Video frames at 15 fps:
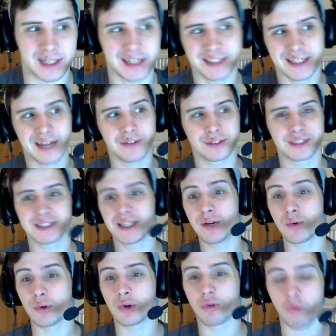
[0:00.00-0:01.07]
and the channel's
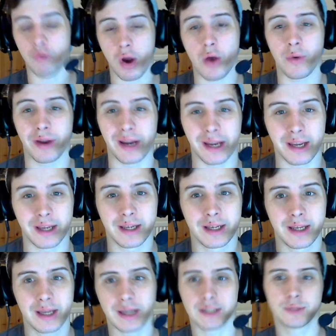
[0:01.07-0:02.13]
still growing
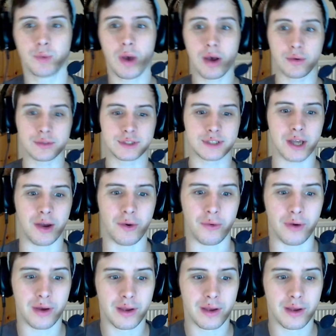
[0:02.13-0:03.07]
as well, so